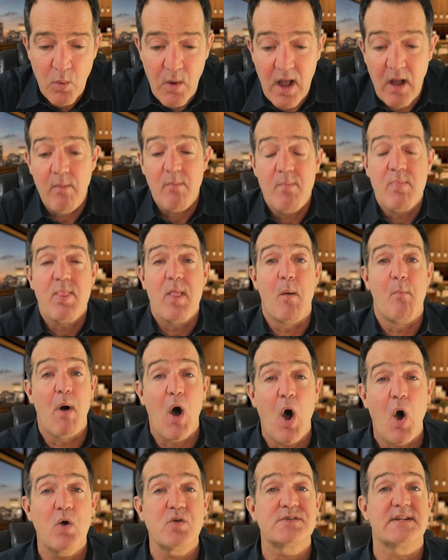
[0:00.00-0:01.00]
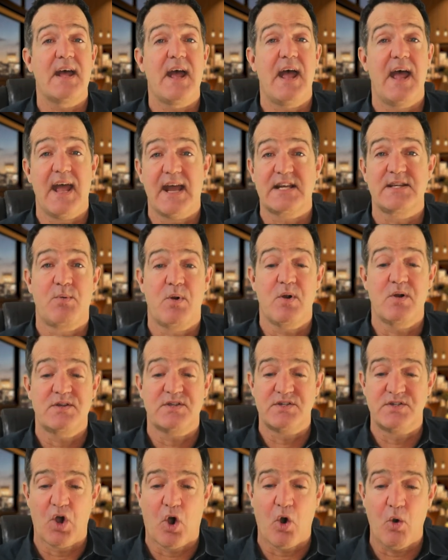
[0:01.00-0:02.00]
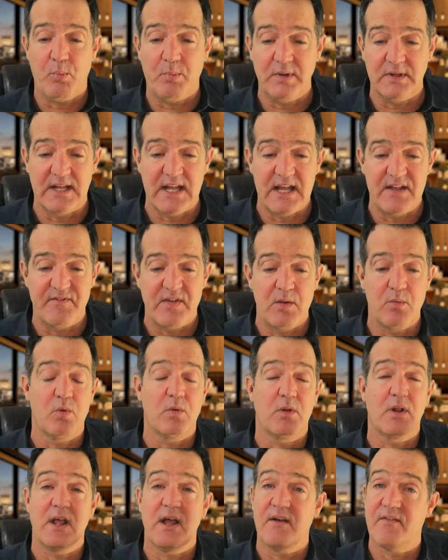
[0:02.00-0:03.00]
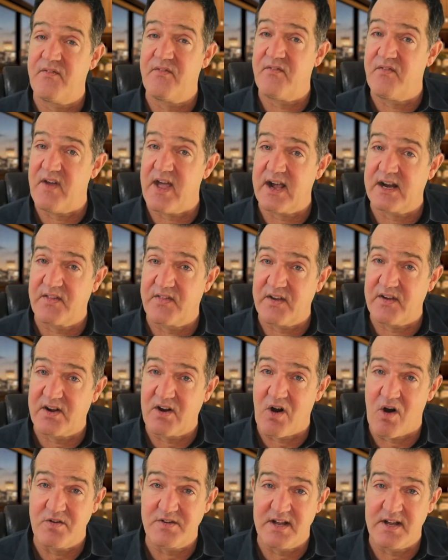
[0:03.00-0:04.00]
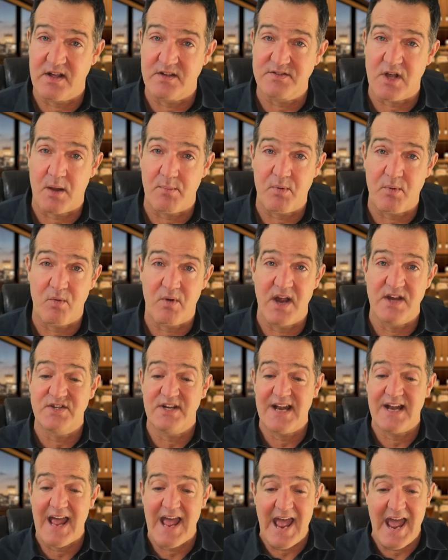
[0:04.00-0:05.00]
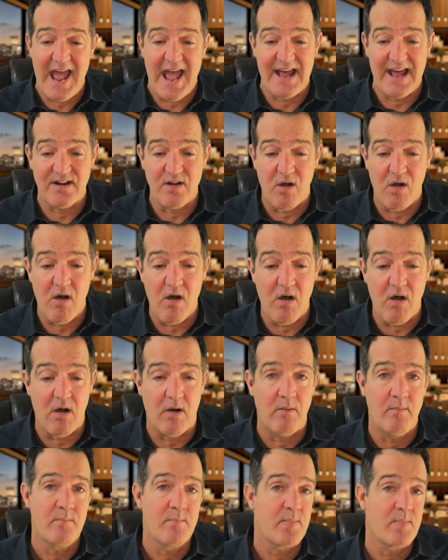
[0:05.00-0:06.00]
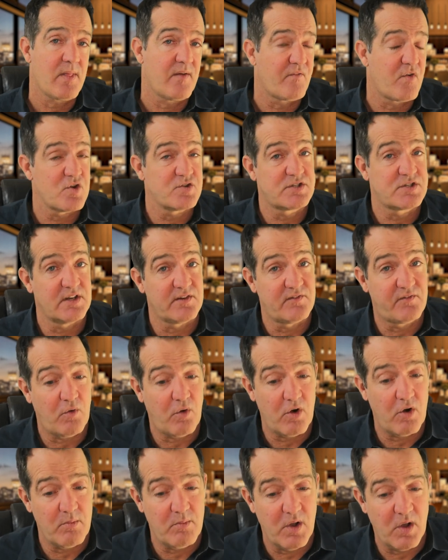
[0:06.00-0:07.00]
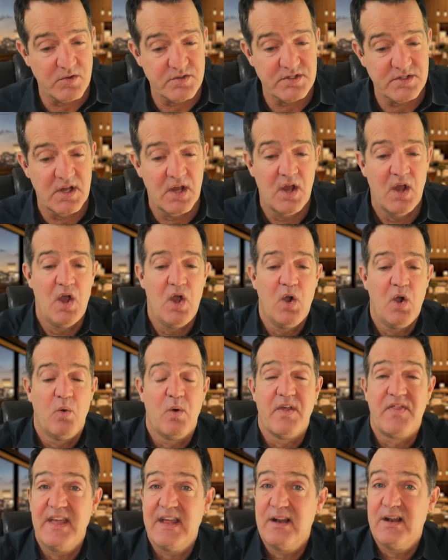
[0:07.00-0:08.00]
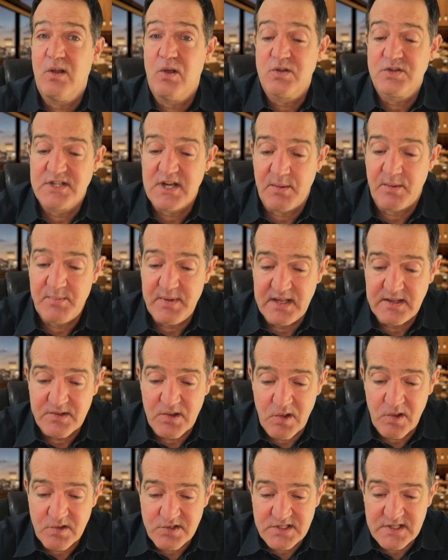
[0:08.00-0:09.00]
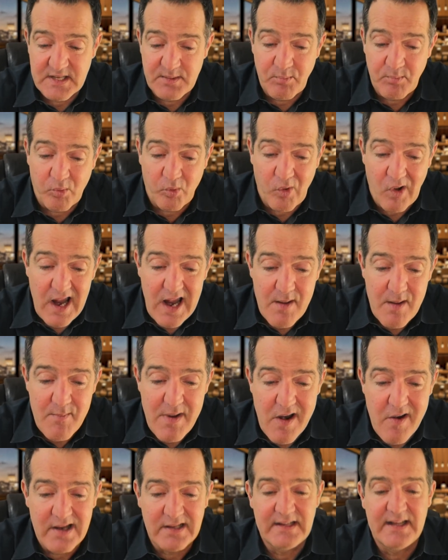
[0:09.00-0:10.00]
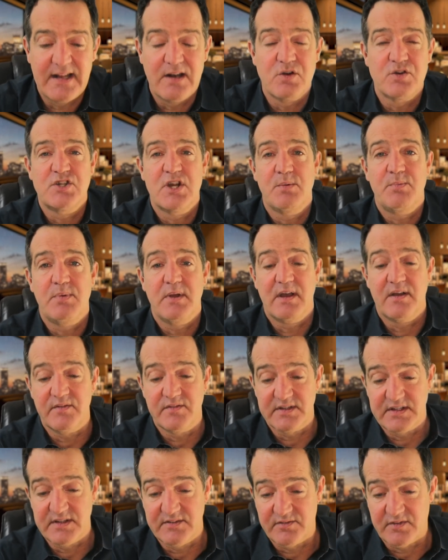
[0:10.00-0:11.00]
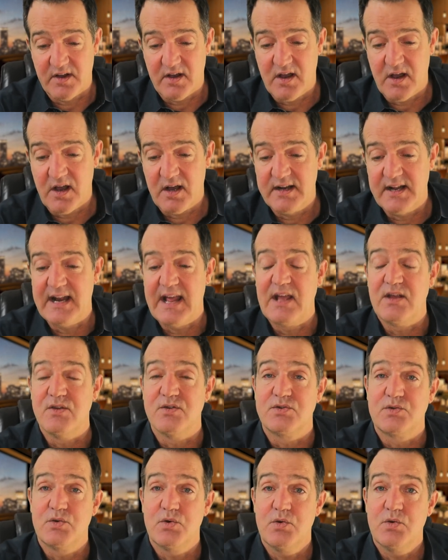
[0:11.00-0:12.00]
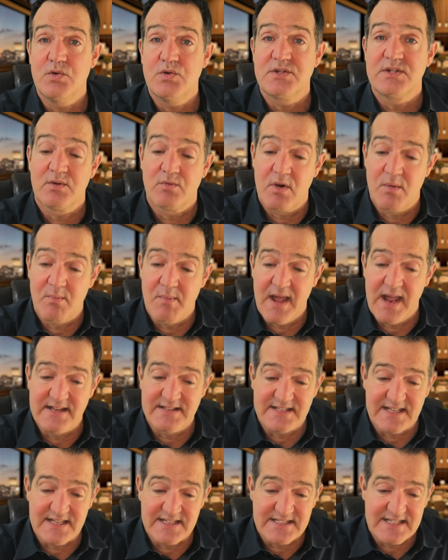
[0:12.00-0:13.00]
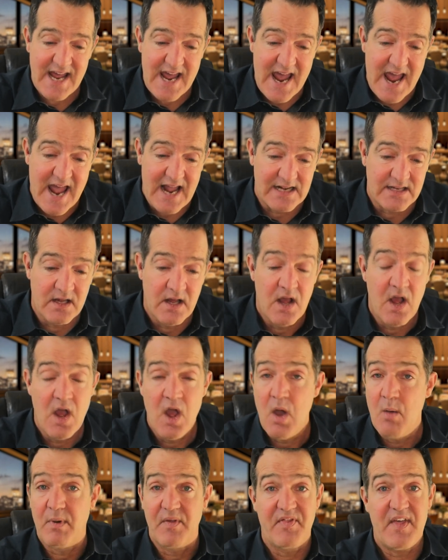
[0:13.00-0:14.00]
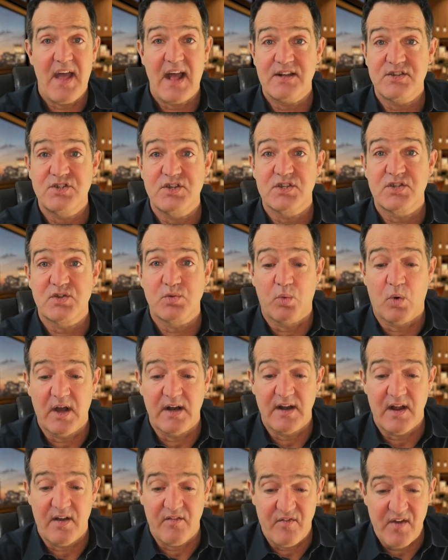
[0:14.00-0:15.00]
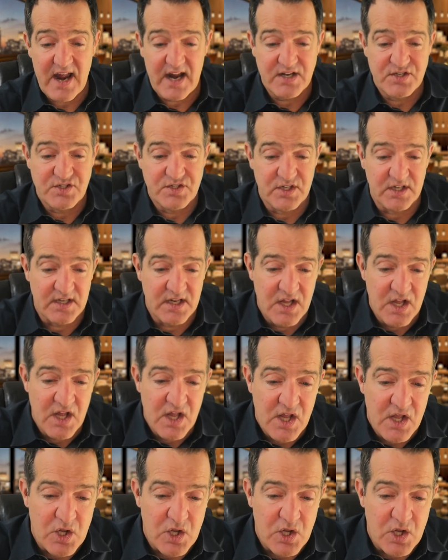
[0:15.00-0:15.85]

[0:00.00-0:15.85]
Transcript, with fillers: Well, most experts don't believe it will affect the cartel's operation at all. First and foremost, within Los Chapitos, the primary leadership of Ivan and Jesus remains intact. But that's just one faction.